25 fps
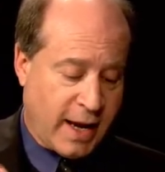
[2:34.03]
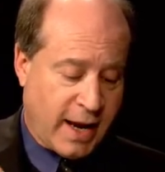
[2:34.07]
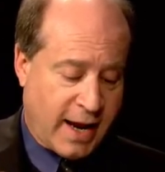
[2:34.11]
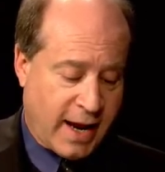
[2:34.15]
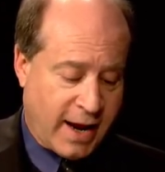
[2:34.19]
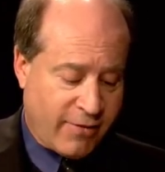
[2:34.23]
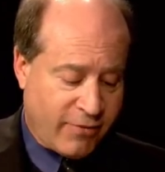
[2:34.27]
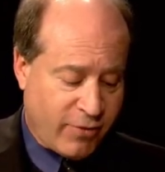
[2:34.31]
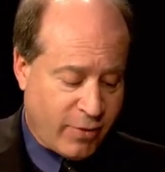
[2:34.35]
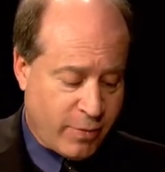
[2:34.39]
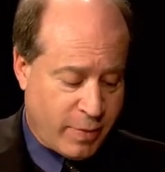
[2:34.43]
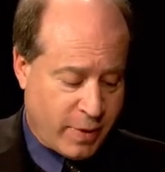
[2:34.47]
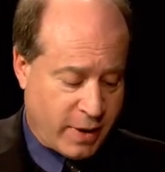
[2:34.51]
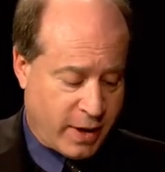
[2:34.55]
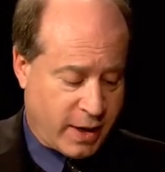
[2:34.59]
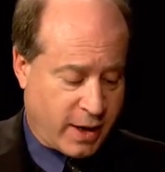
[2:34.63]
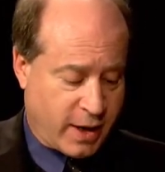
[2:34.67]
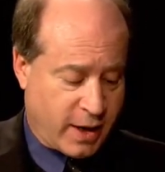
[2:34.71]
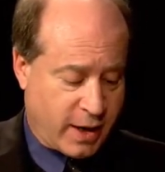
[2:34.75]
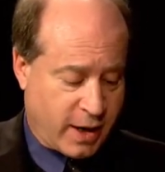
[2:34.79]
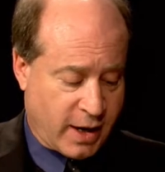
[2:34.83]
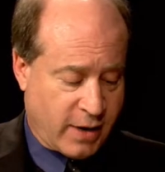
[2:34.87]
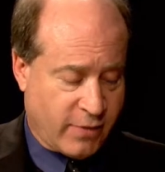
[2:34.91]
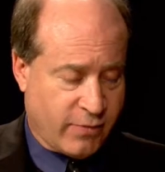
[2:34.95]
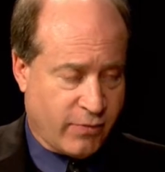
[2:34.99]
everybody
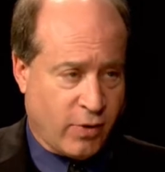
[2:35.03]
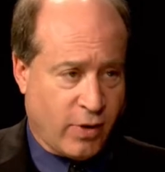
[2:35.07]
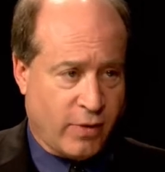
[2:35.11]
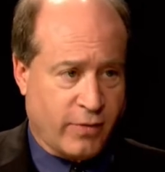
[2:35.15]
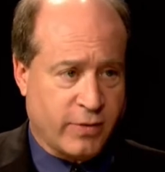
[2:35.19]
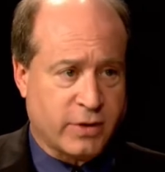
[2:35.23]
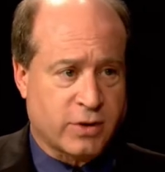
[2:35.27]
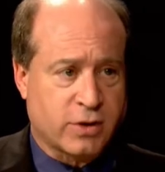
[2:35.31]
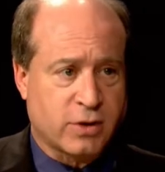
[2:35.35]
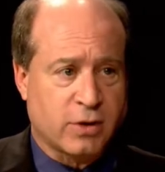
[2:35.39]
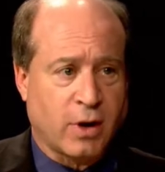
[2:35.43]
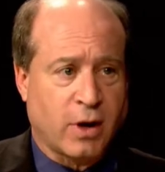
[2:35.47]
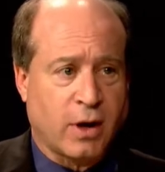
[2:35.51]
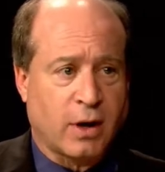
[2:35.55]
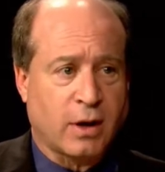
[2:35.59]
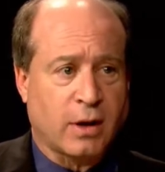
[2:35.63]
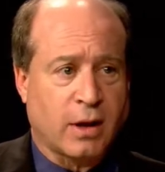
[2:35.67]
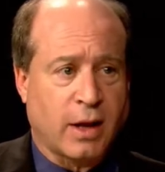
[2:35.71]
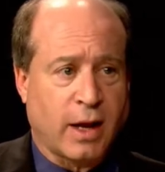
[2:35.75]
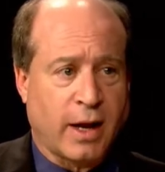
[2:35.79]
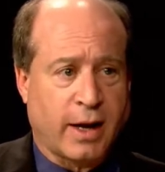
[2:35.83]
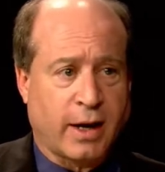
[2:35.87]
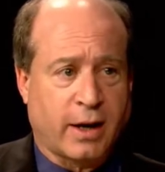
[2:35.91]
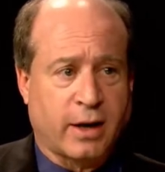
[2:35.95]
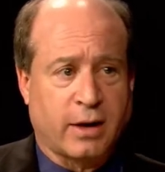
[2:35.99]
can get involved. It's not
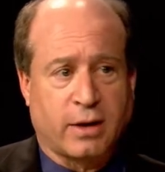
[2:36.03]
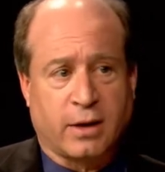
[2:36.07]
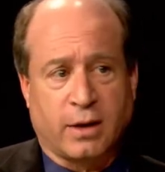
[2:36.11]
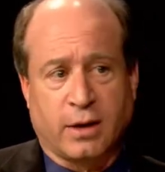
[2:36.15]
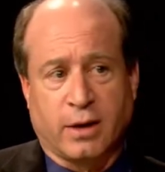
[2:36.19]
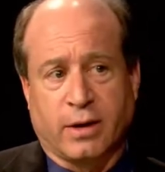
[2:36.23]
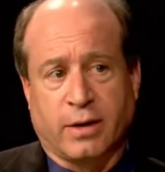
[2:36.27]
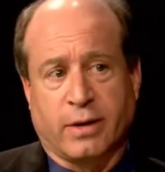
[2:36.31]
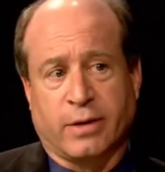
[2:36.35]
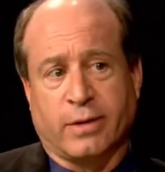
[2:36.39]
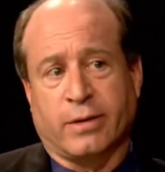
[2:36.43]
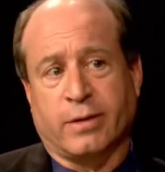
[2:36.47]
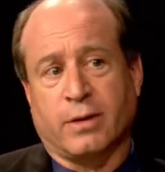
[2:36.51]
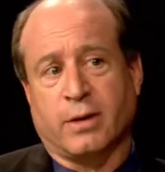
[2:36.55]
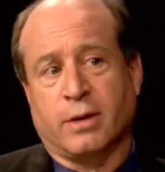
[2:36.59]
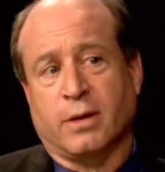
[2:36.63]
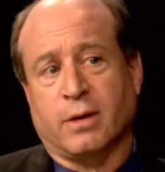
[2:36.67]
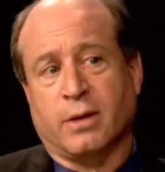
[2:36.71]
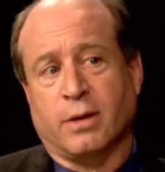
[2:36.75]
like the